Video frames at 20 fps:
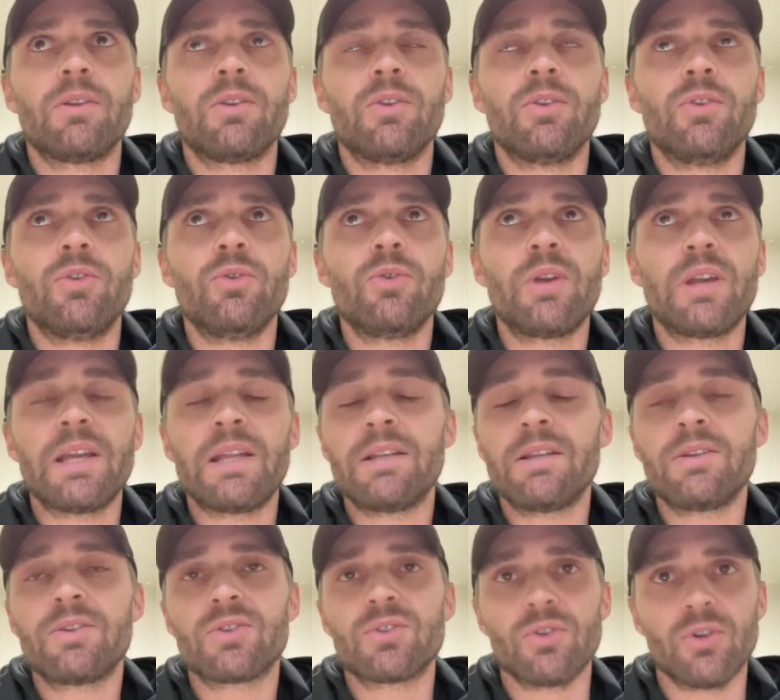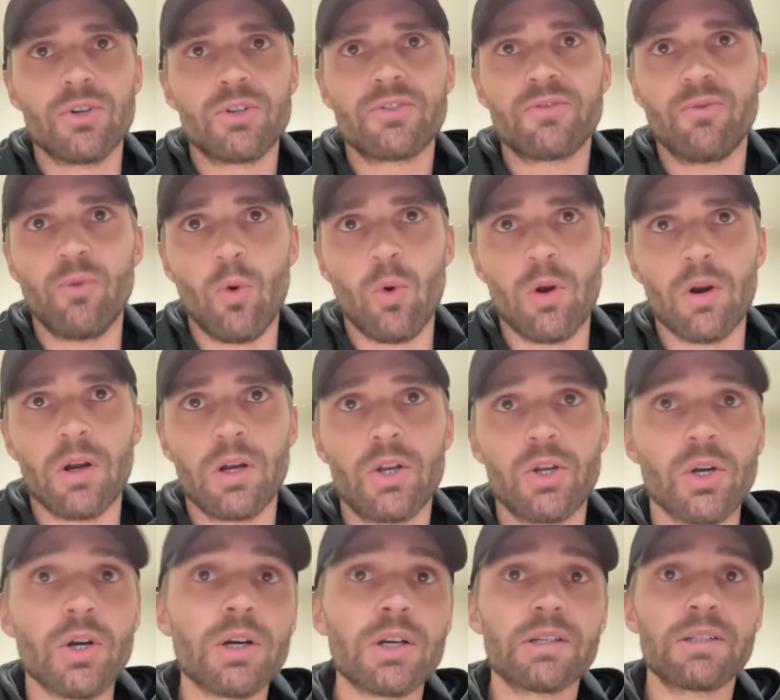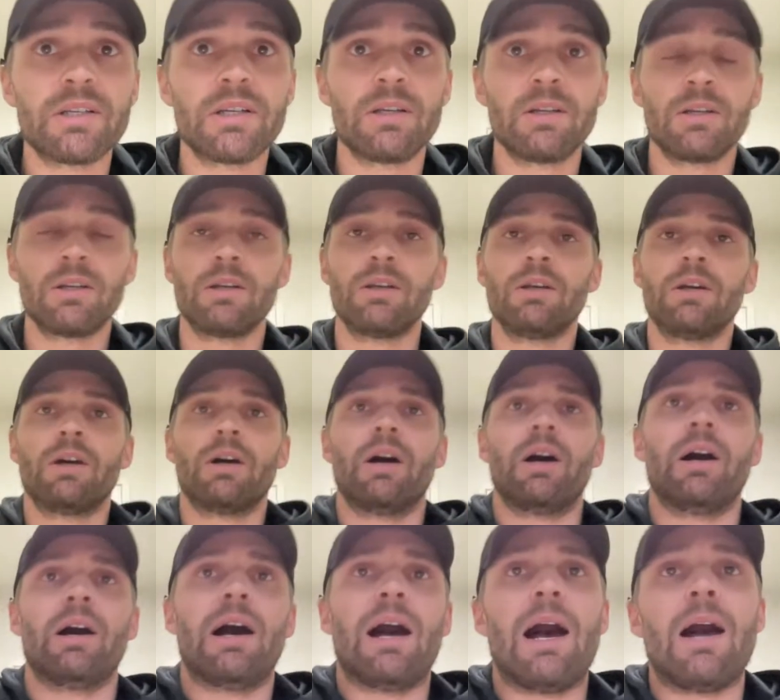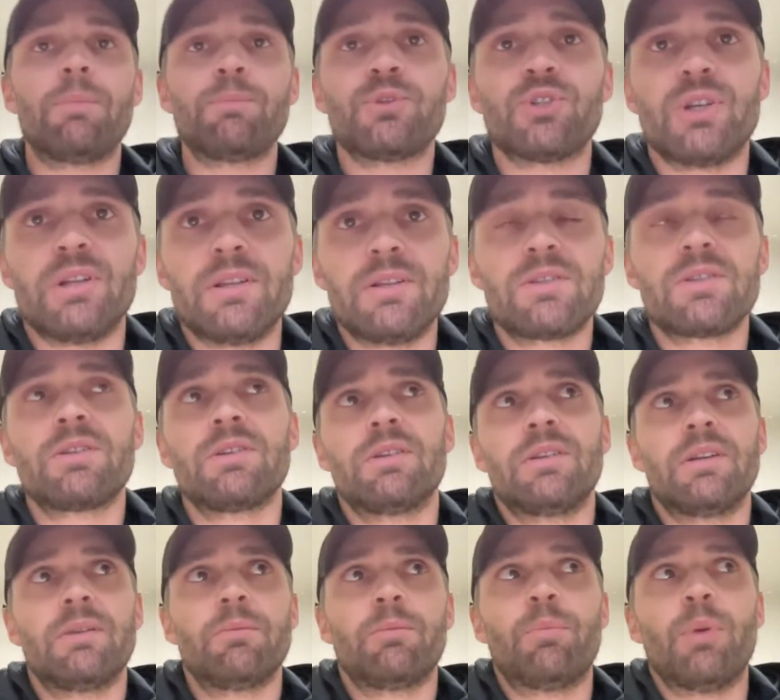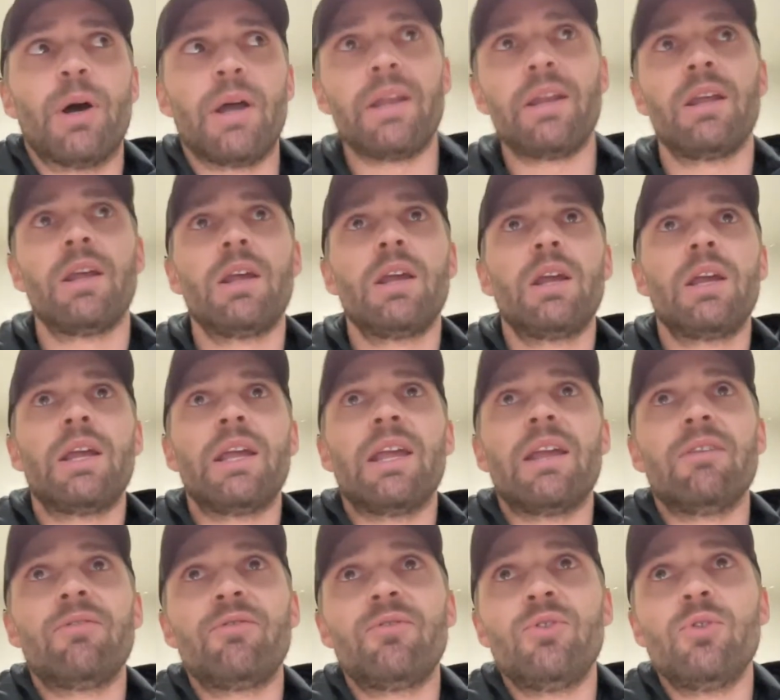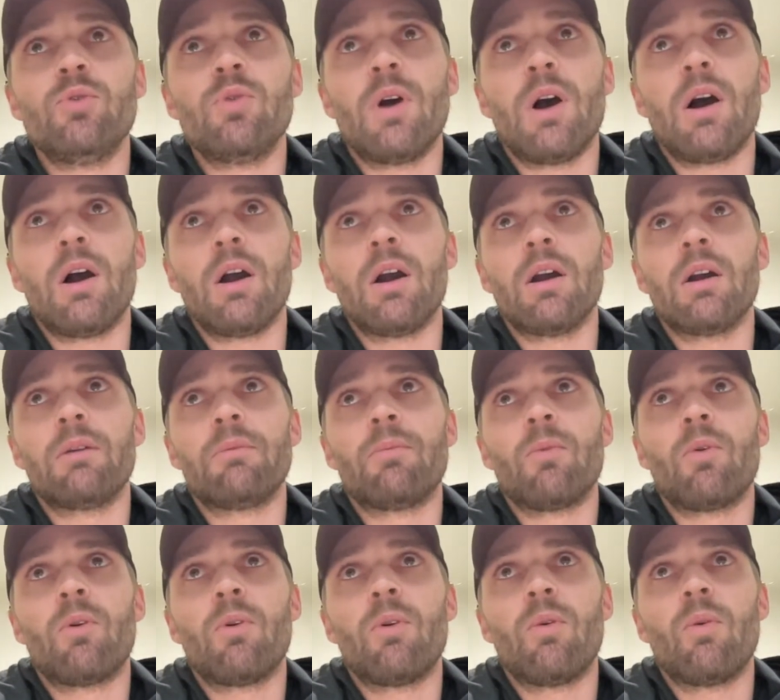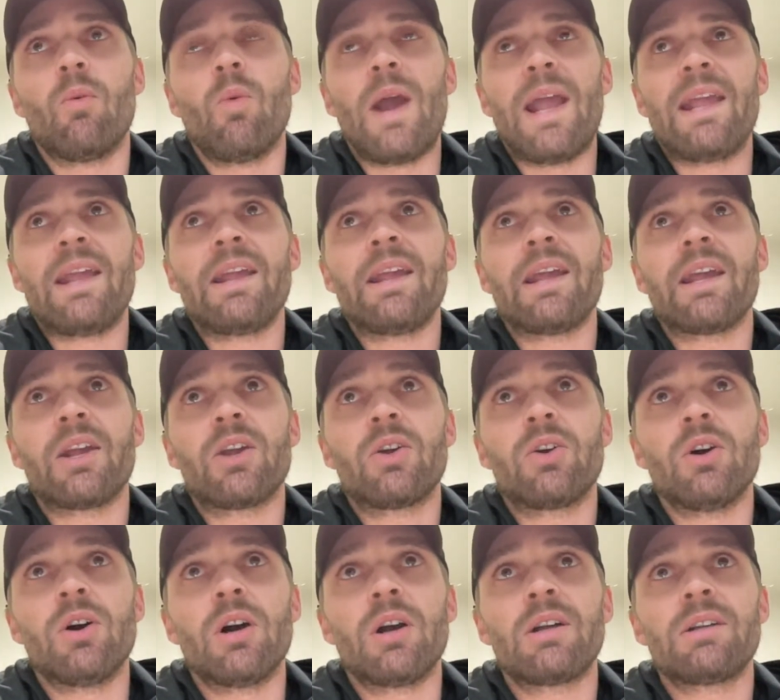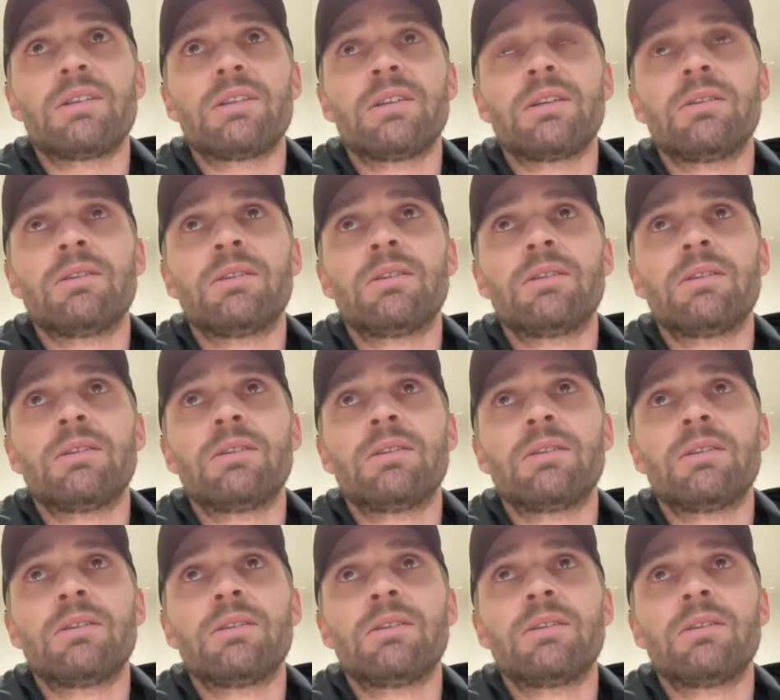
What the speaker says: you can search for cooked options, but if you are weighing it cooked,